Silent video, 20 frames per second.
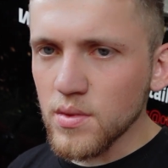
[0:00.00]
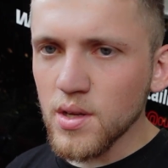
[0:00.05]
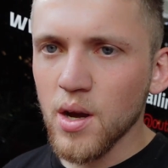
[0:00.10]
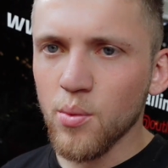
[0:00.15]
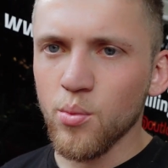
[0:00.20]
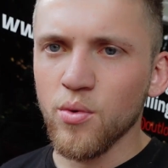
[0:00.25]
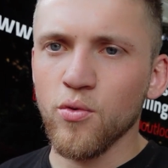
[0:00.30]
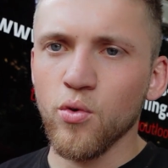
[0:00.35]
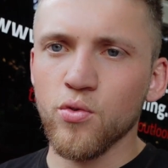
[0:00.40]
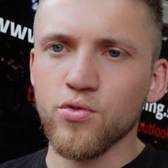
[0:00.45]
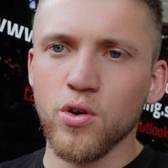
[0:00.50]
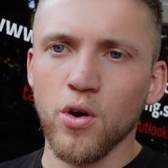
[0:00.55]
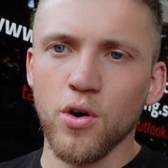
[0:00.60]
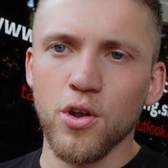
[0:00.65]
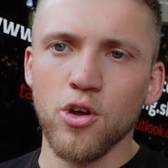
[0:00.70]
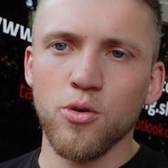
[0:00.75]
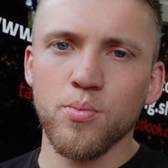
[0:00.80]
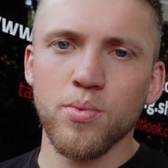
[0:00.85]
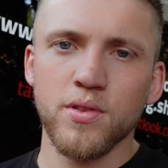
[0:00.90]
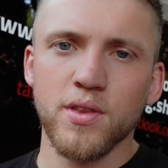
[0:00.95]
And we've also got an
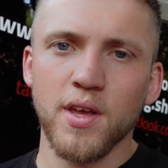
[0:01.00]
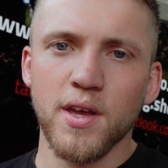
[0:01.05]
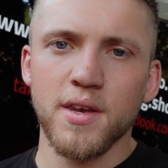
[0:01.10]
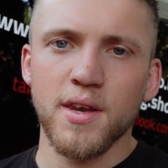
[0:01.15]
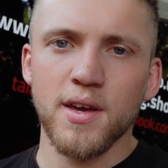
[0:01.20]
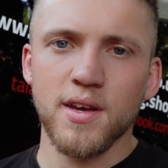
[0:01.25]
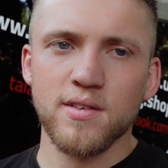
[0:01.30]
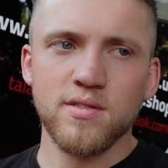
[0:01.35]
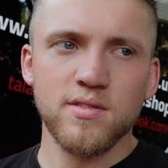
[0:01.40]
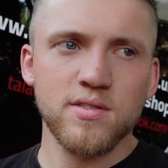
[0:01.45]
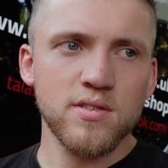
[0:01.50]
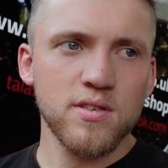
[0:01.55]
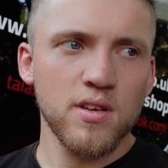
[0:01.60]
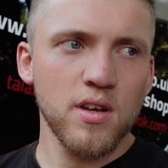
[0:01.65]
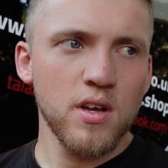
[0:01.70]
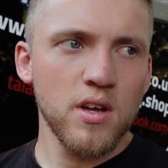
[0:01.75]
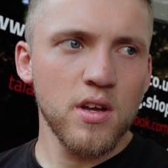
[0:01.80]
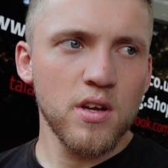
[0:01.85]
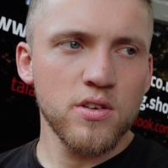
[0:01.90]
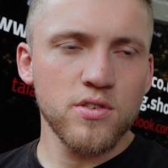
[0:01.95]
open day next
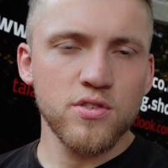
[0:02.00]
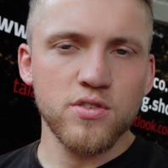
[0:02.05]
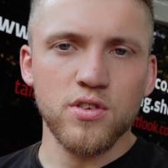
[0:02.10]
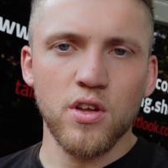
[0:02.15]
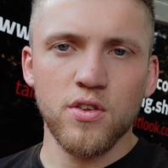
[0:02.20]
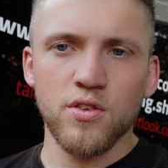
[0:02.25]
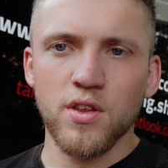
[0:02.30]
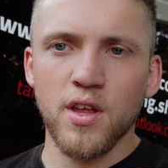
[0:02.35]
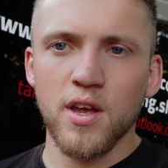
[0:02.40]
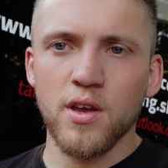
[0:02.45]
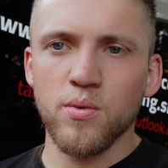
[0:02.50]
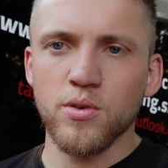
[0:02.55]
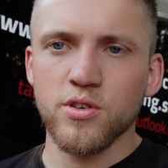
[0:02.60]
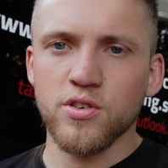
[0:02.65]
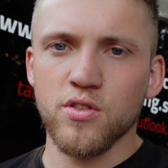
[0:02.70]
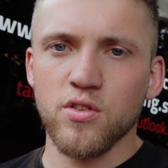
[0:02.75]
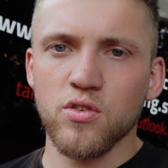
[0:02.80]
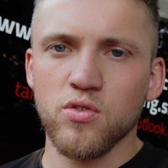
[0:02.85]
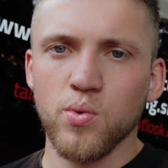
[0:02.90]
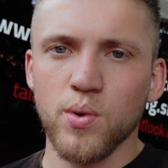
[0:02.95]
Sunday, which
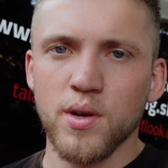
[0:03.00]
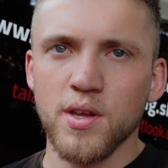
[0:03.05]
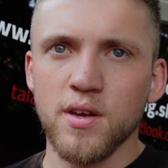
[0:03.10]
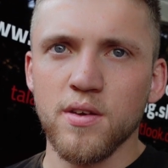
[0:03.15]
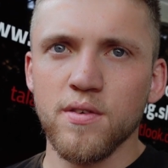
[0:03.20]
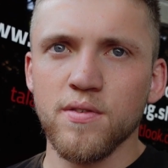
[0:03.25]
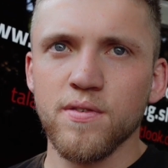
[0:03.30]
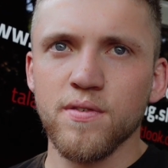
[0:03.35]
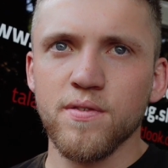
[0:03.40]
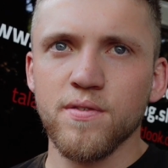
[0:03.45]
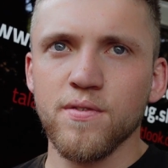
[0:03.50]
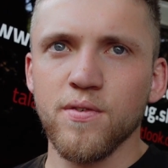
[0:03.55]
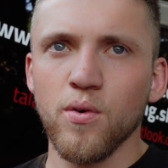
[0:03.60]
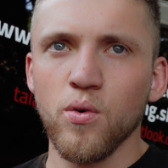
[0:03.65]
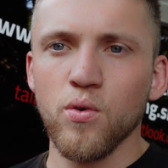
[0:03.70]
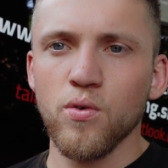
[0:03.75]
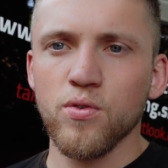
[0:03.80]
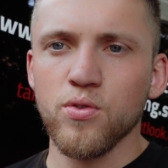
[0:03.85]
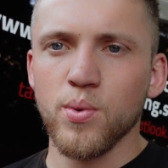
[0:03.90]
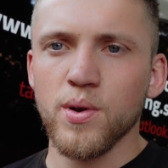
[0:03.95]
is the
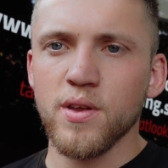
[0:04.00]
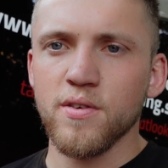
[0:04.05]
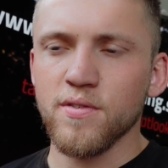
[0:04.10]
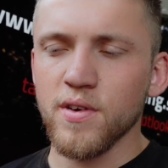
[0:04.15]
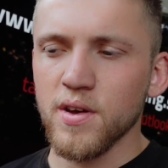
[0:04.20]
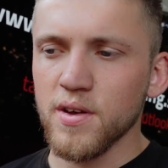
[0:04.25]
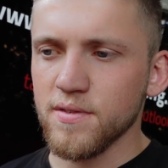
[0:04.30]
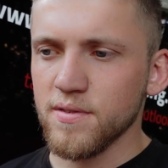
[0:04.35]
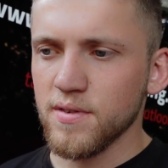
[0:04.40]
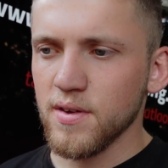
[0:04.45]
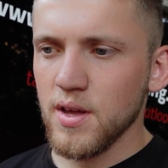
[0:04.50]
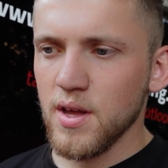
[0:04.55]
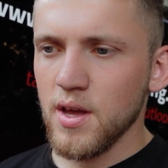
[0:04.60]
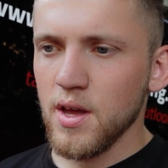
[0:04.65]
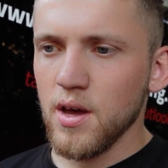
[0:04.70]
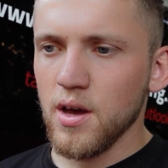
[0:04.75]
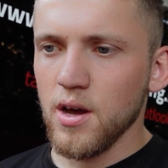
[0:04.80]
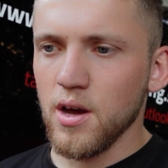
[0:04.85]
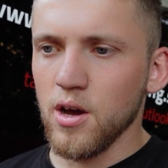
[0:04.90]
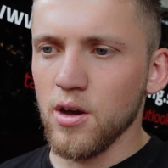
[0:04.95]
24th,
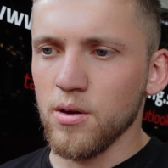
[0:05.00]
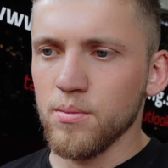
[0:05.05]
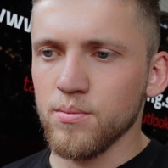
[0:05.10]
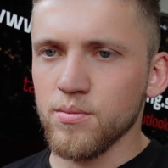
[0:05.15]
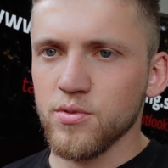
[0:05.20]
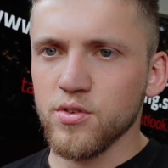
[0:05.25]
25th.